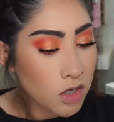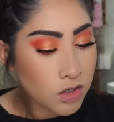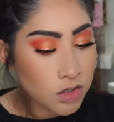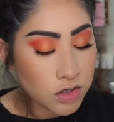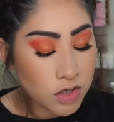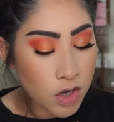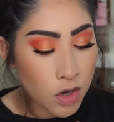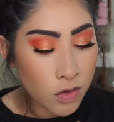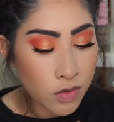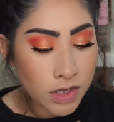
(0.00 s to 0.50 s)

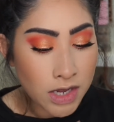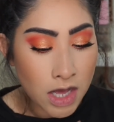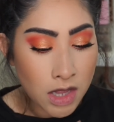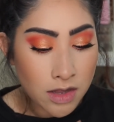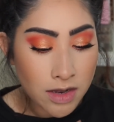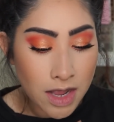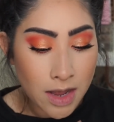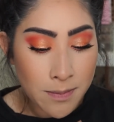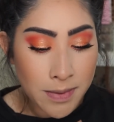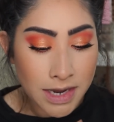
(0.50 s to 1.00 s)
So the
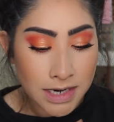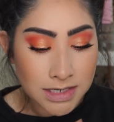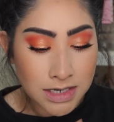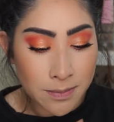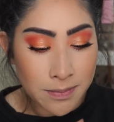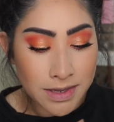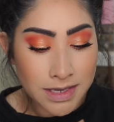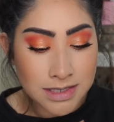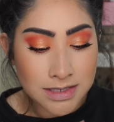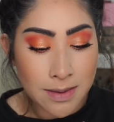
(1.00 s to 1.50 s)
color that I picked
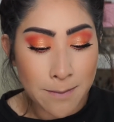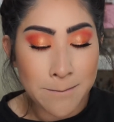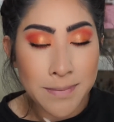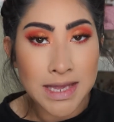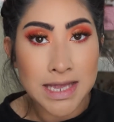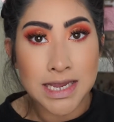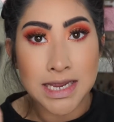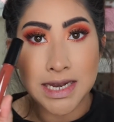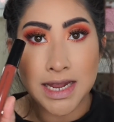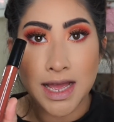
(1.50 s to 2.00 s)
up is
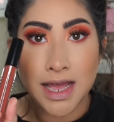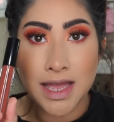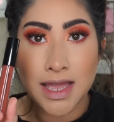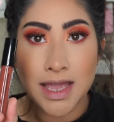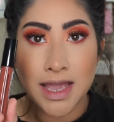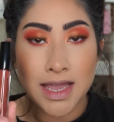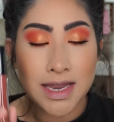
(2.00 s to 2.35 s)
Peanut,